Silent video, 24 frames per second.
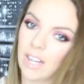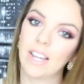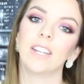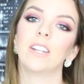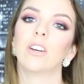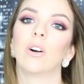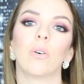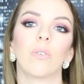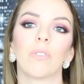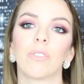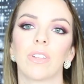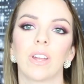I
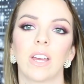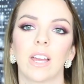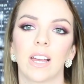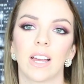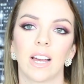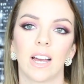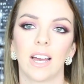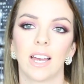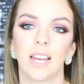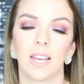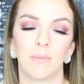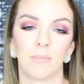don't
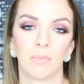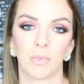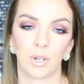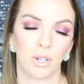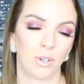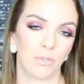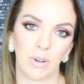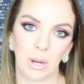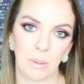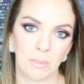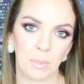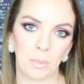think I'm going
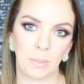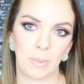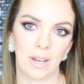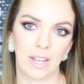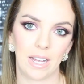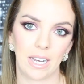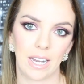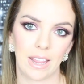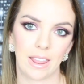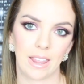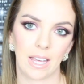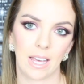to ramble about
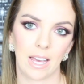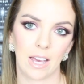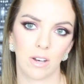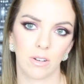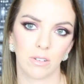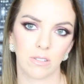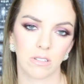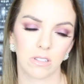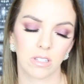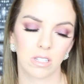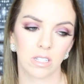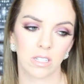anything
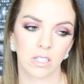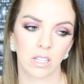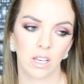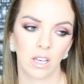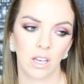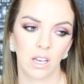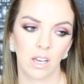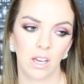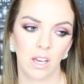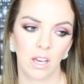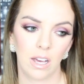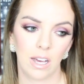else.
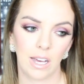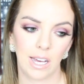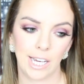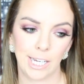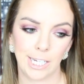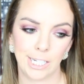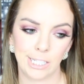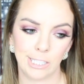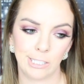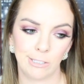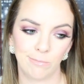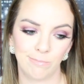
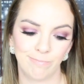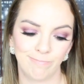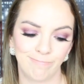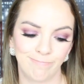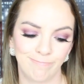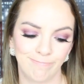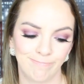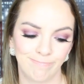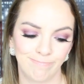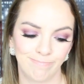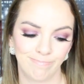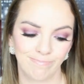
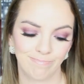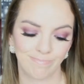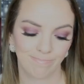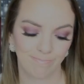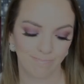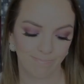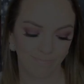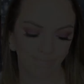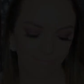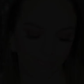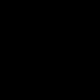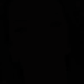
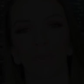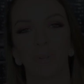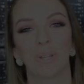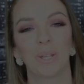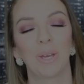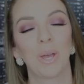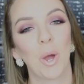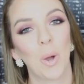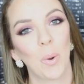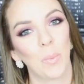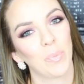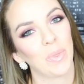I
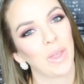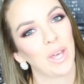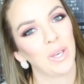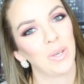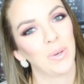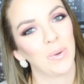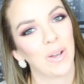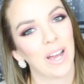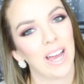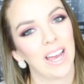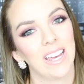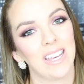really hope that
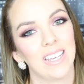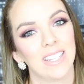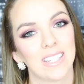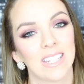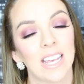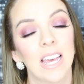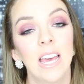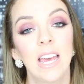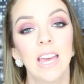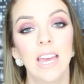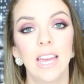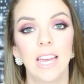you guys
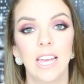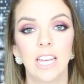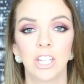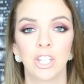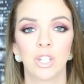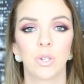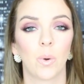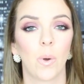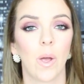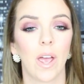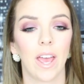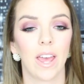
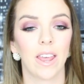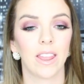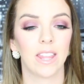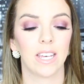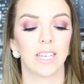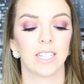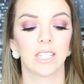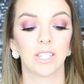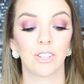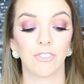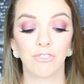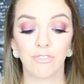enjoy
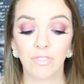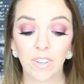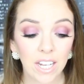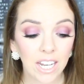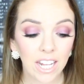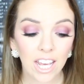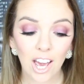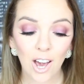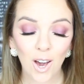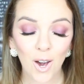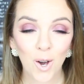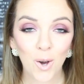this
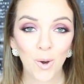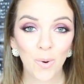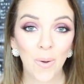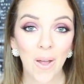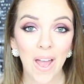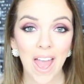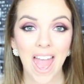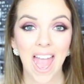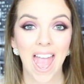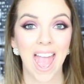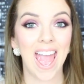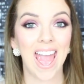video,
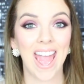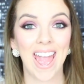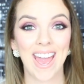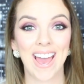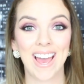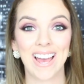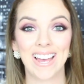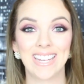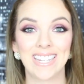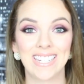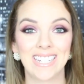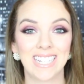
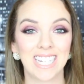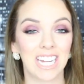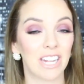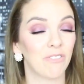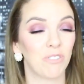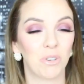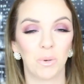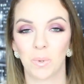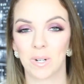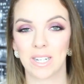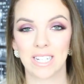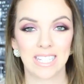and
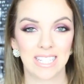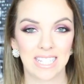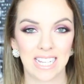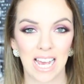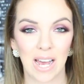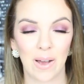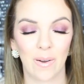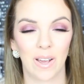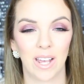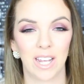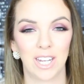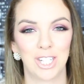if you want to see
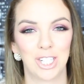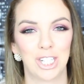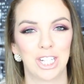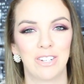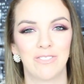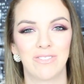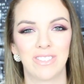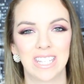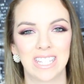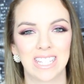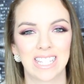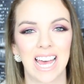how I
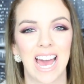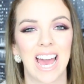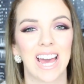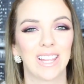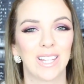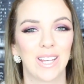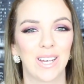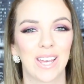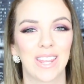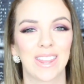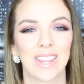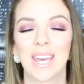achieved this eye
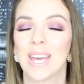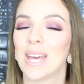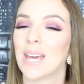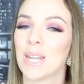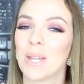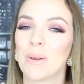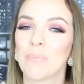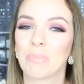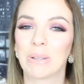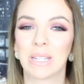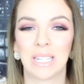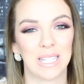look, then
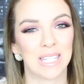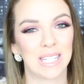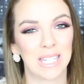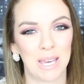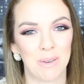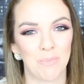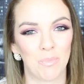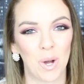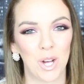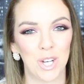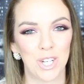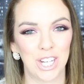please
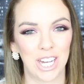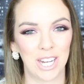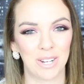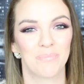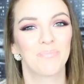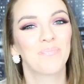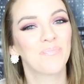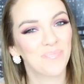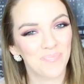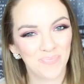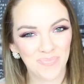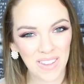keep watching.
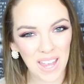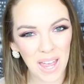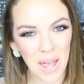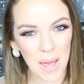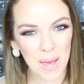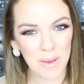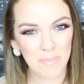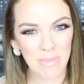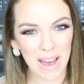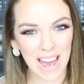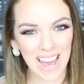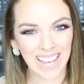
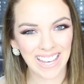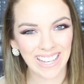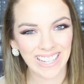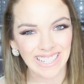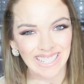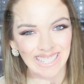Bye.